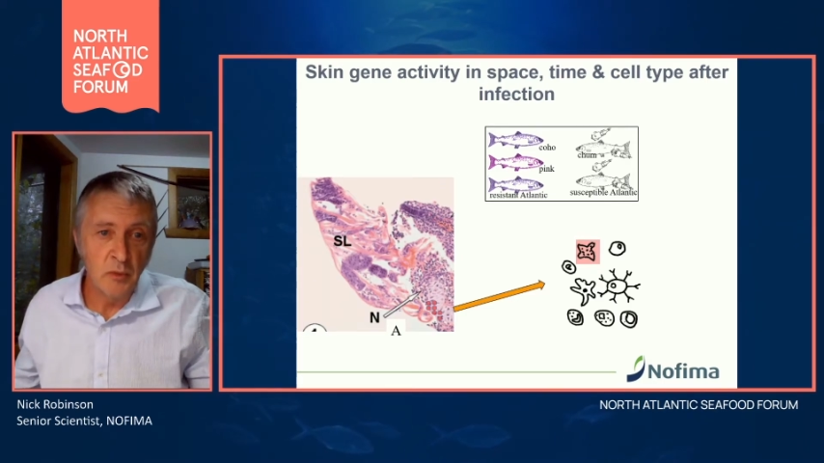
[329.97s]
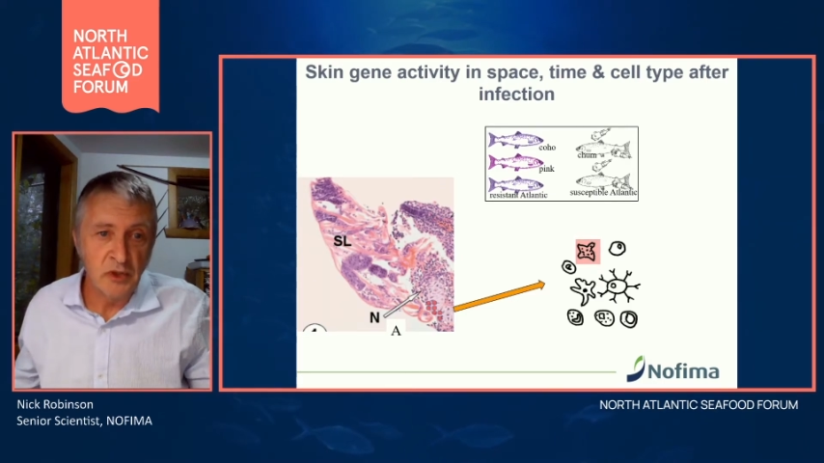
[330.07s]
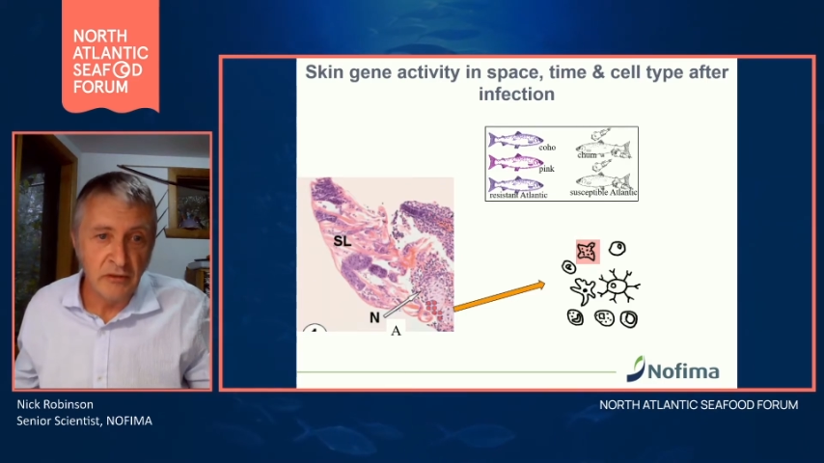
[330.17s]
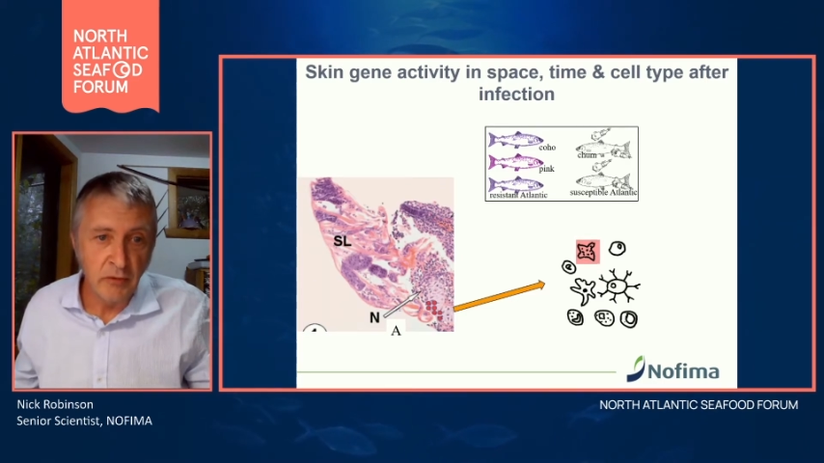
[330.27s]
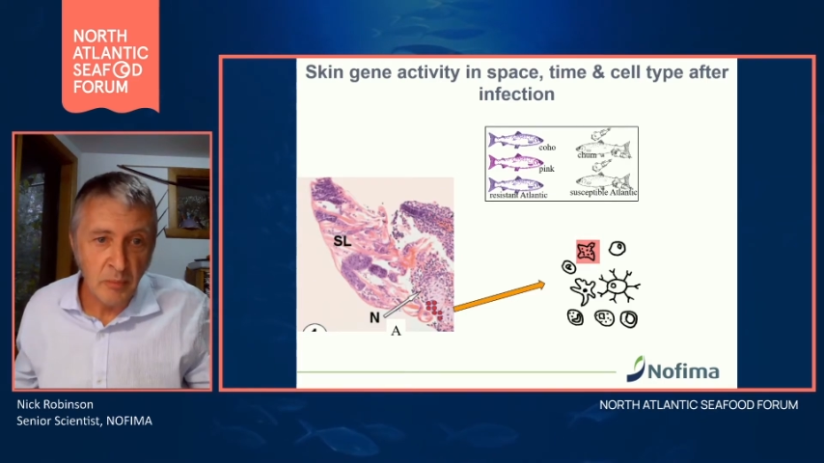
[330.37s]

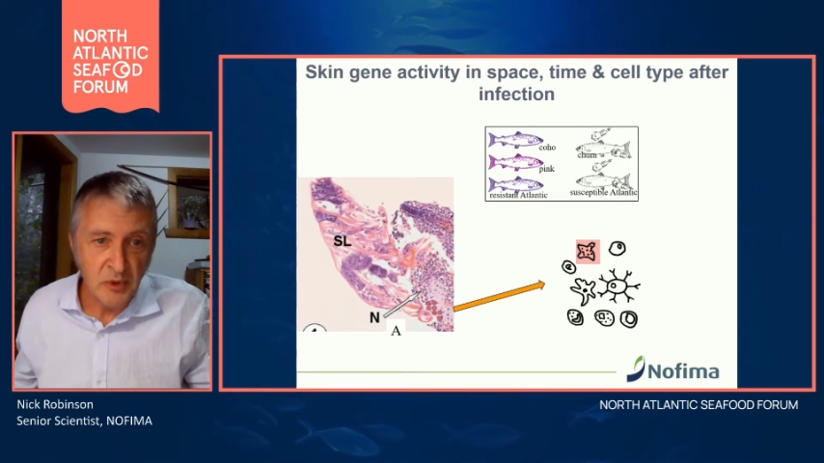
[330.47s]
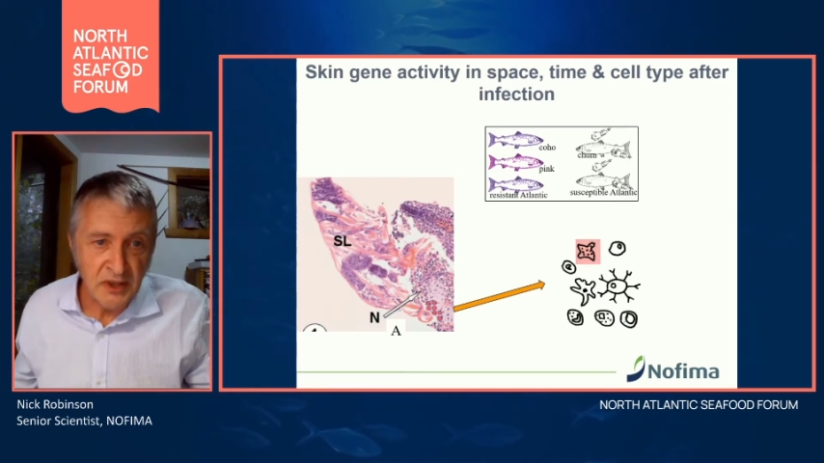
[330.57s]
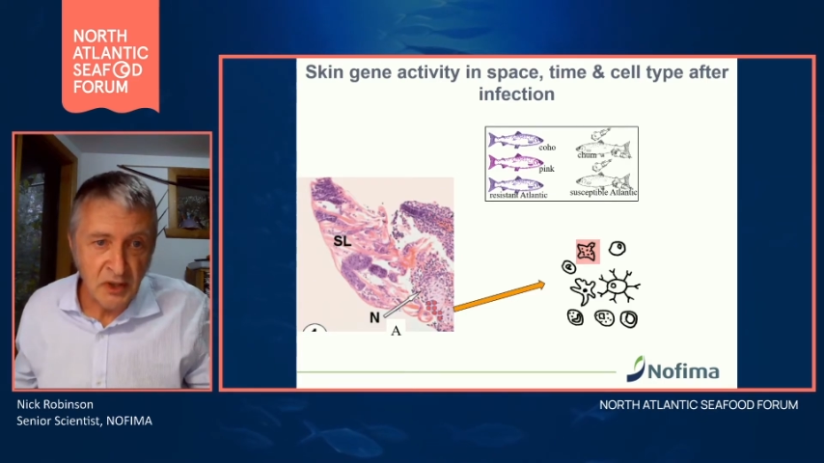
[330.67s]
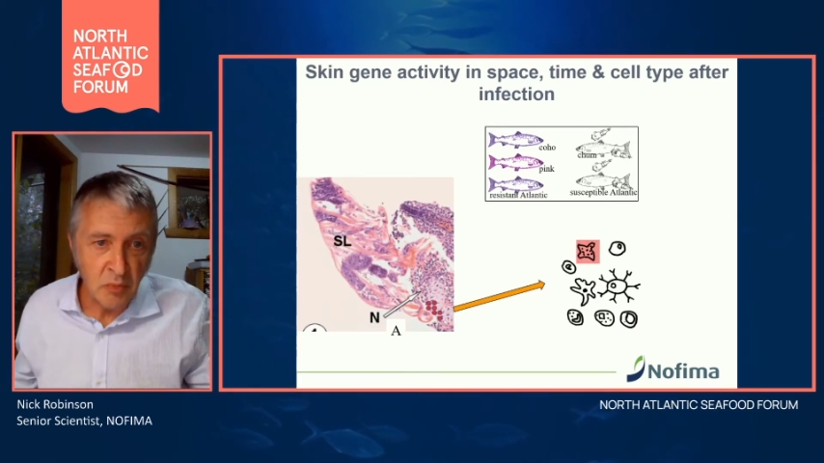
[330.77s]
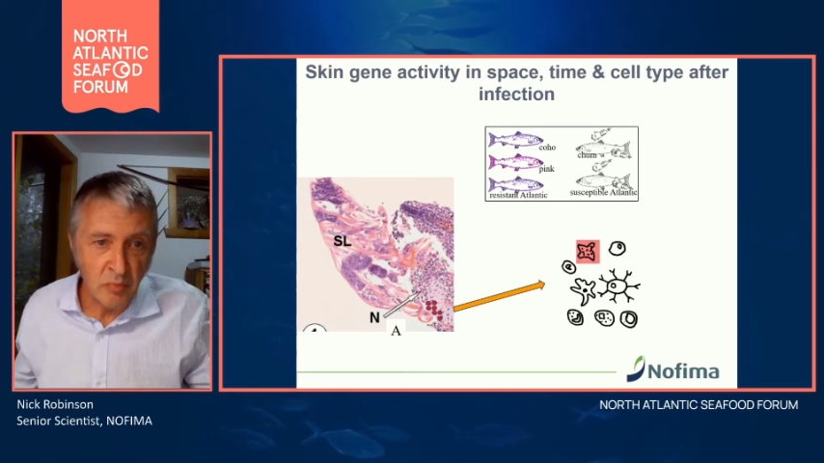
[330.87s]
which are
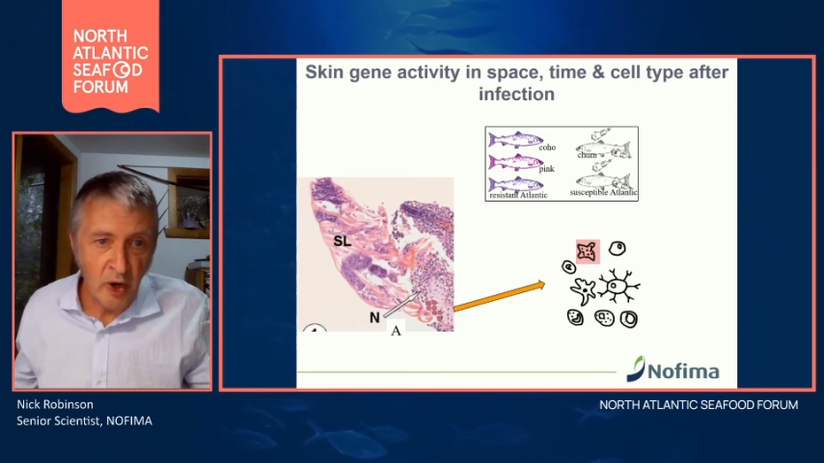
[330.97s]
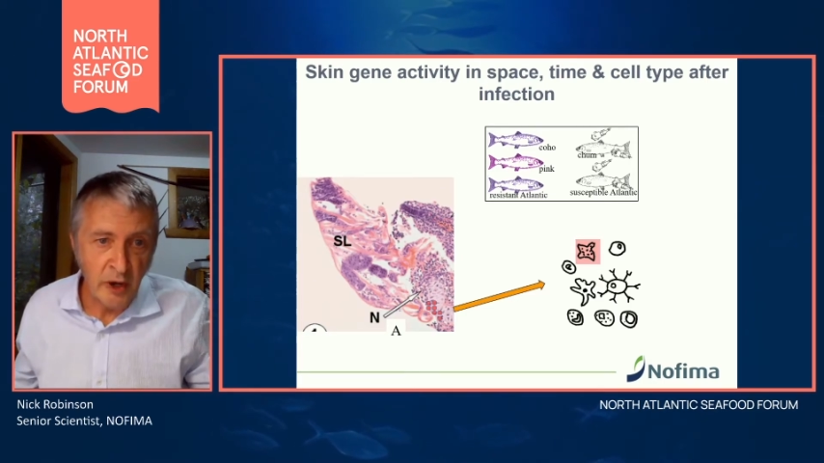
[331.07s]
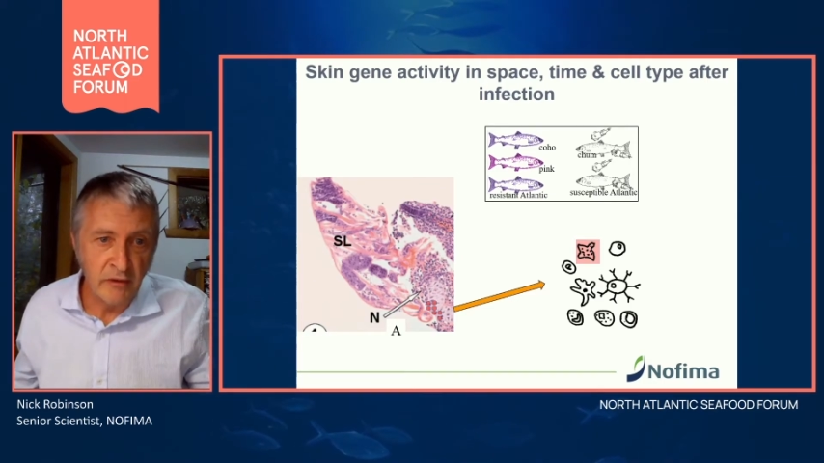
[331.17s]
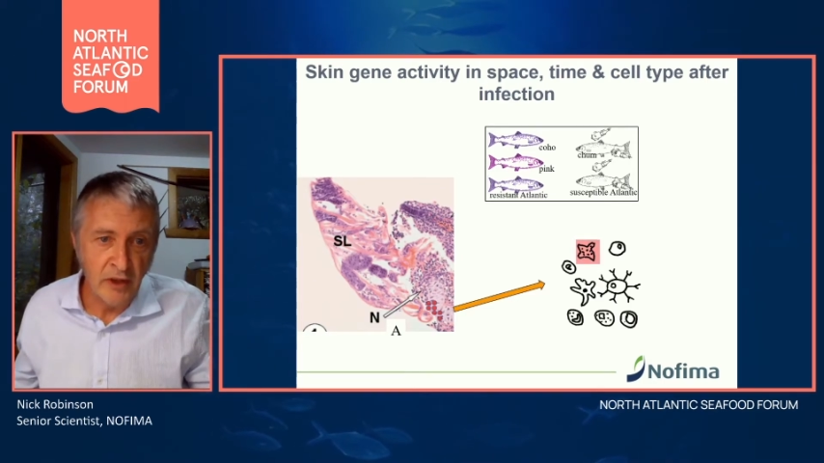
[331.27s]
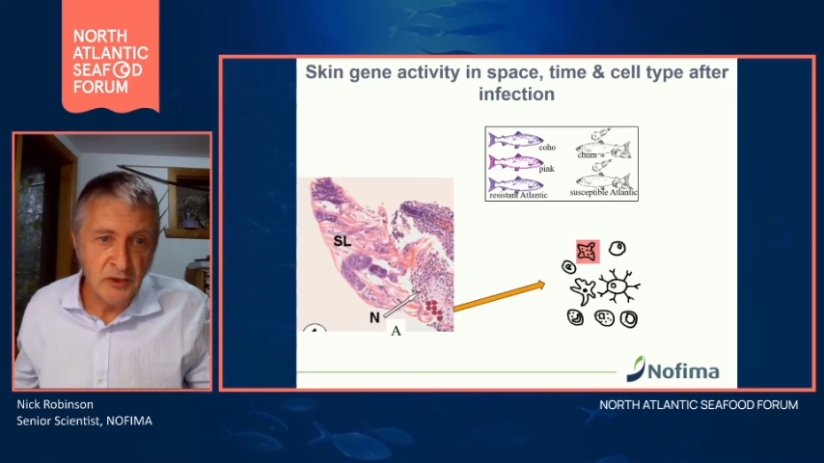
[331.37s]
represented
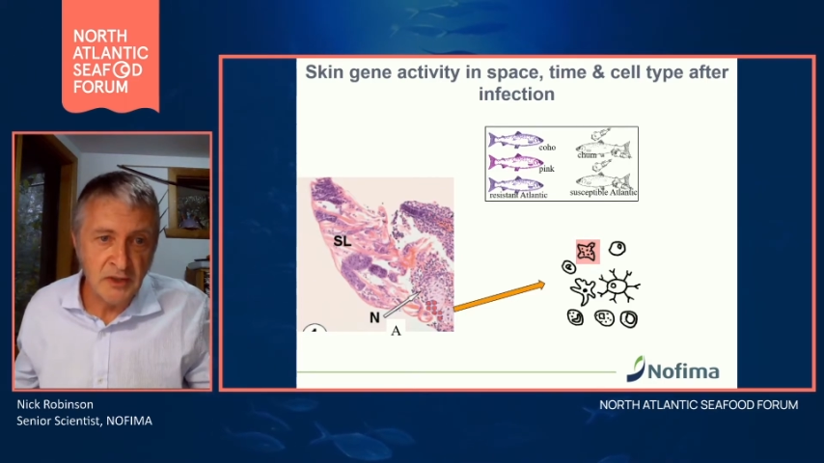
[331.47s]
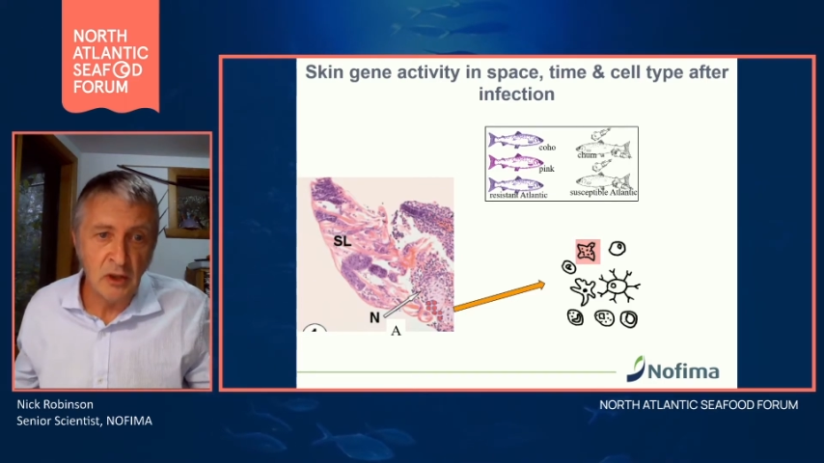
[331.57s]
by those